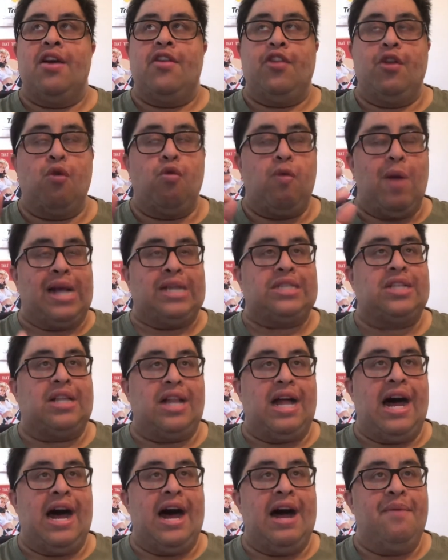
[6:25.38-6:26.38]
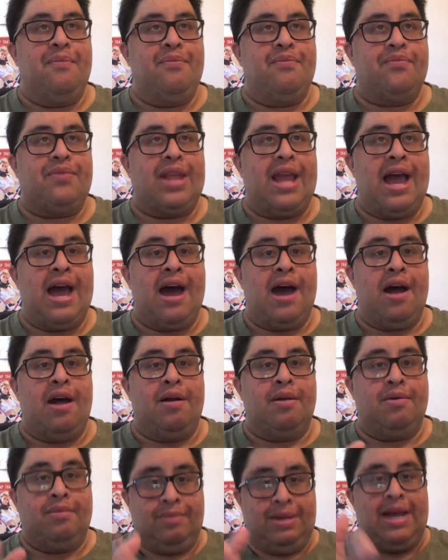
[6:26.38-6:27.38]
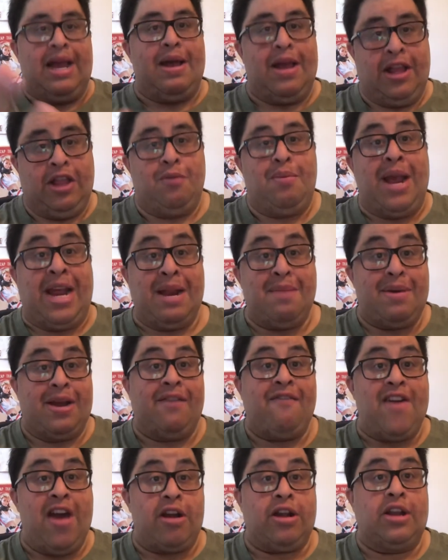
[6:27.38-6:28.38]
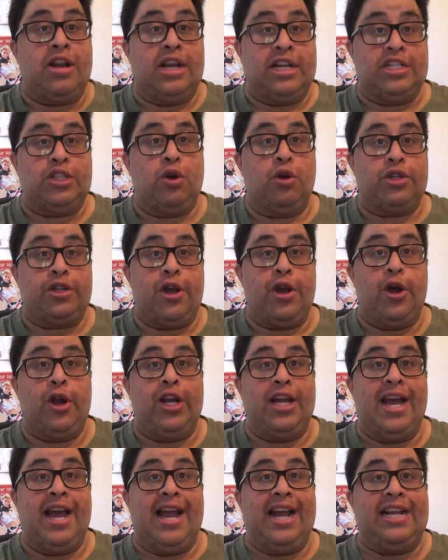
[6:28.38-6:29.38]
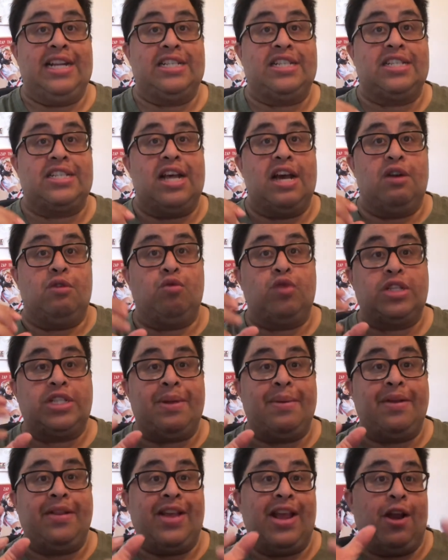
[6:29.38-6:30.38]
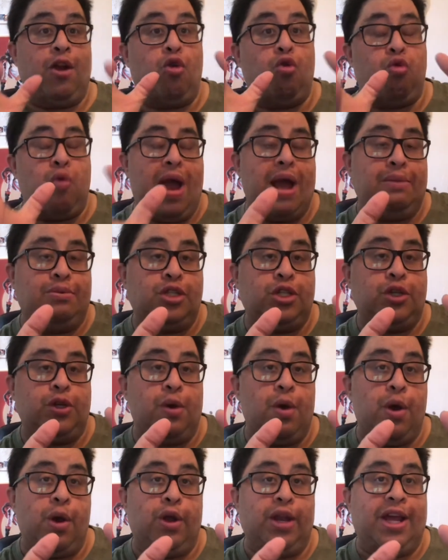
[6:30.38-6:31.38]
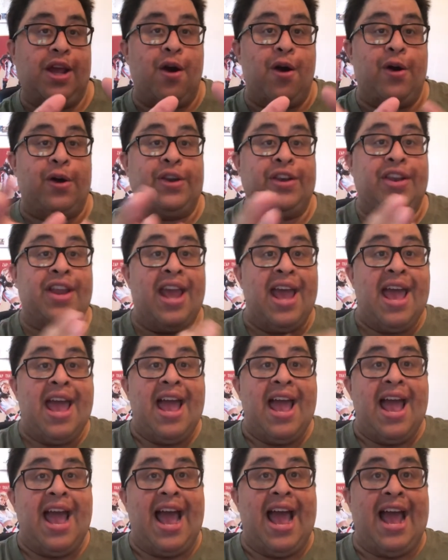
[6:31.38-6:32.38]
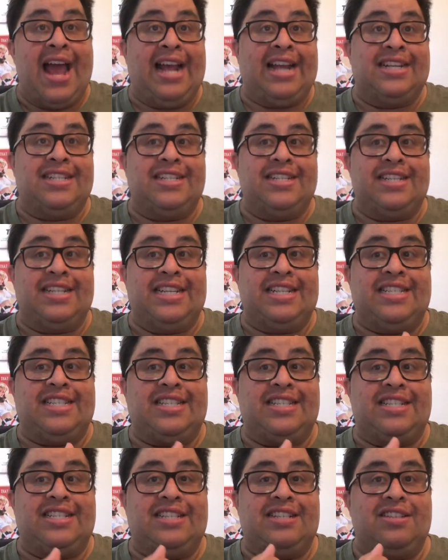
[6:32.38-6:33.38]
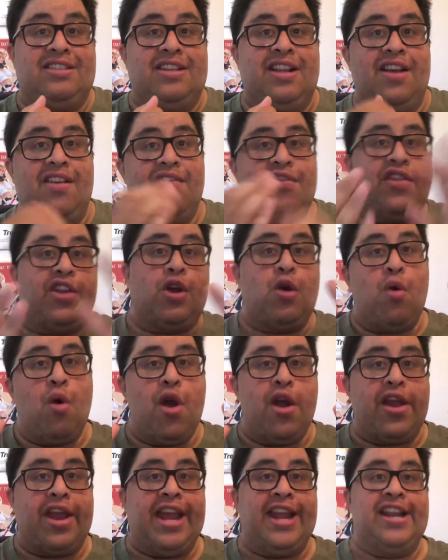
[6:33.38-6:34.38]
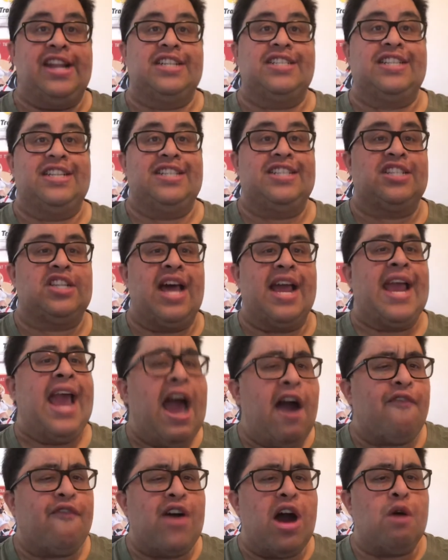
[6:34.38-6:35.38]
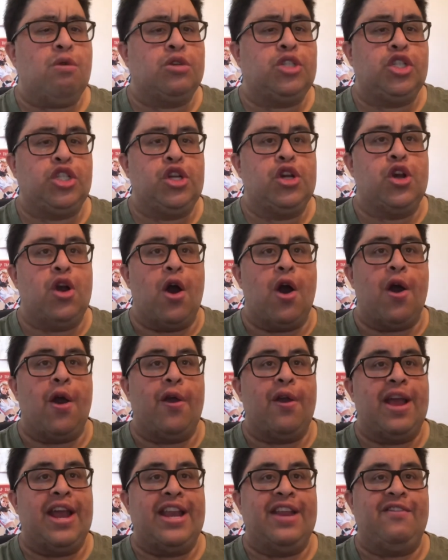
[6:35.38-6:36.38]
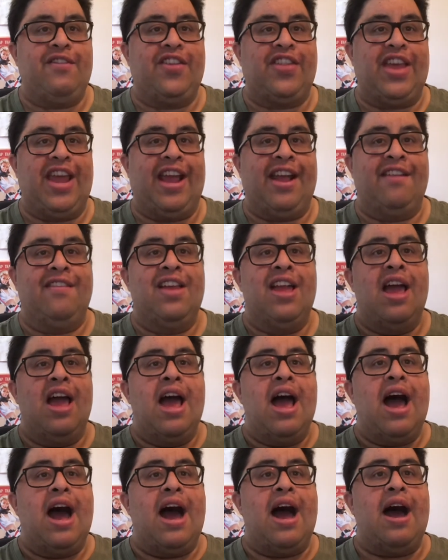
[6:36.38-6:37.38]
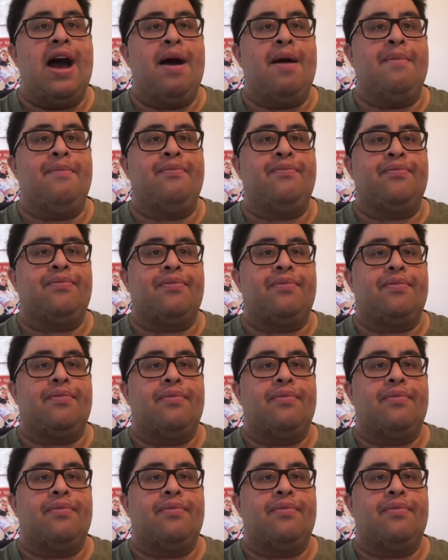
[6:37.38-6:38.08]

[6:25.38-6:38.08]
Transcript: The Wrestler, um, The Peanut Butter Falcon, like I talked earlier. It's something that grabs you early on, and it's the quirkiness, and it's like, how far would you go, and everything. Um,